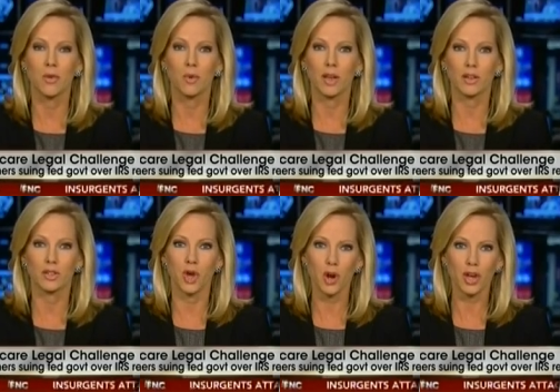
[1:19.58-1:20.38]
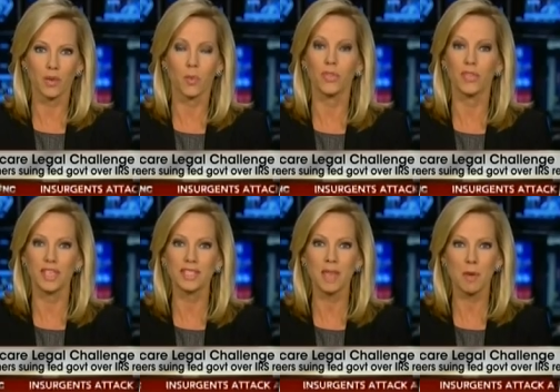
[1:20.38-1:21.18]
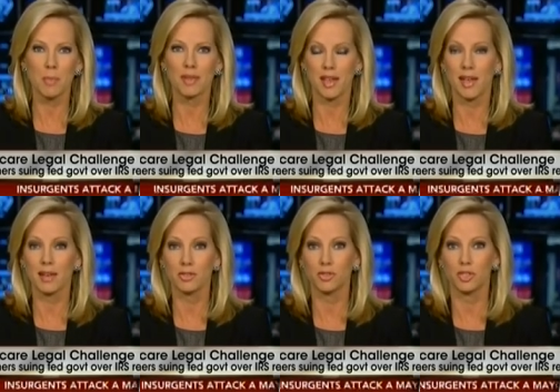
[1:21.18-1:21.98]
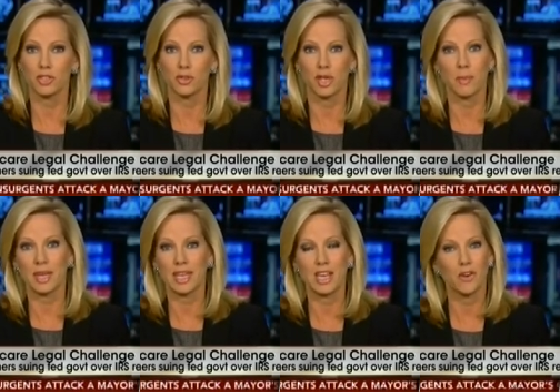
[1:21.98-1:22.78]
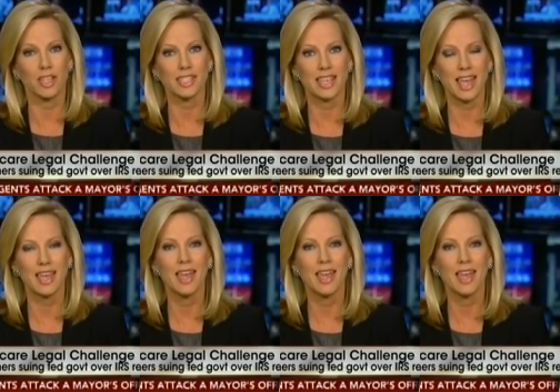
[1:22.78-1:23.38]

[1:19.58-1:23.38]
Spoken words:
right on target. Well, this came up in a House Judiciary Committee hearing today